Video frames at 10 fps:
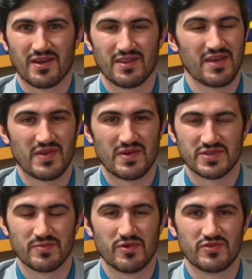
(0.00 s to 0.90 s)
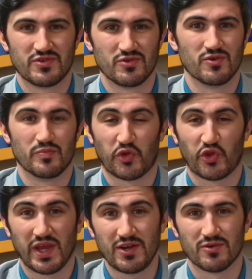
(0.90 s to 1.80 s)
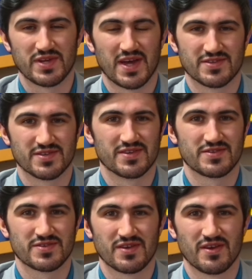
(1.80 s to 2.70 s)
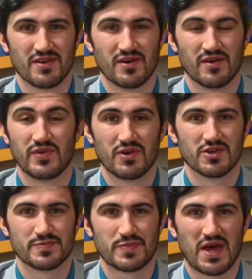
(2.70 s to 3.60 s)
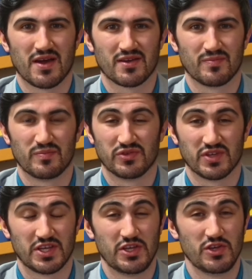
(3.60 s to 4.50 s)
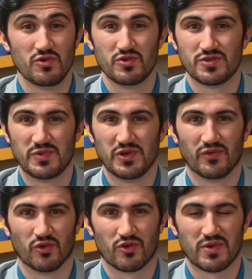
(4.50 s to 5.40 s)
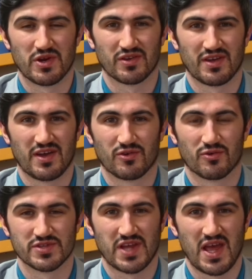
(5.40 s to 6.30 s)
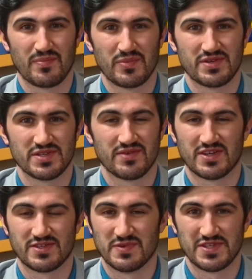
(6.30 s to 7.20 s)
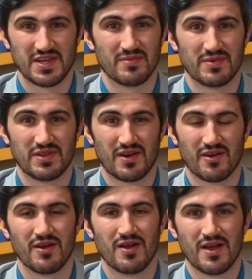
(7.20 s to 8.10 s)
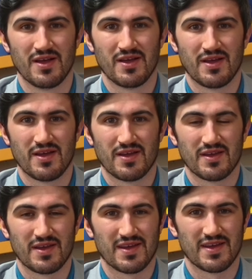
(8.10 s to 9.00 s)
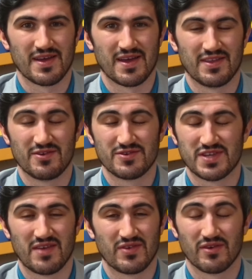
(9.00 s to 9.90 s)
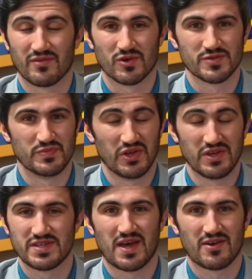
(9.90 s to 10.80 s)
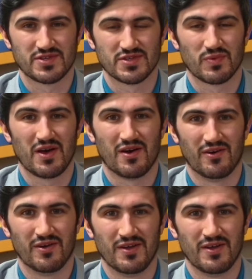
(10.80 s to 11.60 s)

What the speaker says: And they famously moved to Plano, Texas a few years back and built a huge, beautiful North America headquarters campus, even has a museum in there. And they're saving, of course, billions of dollars as well.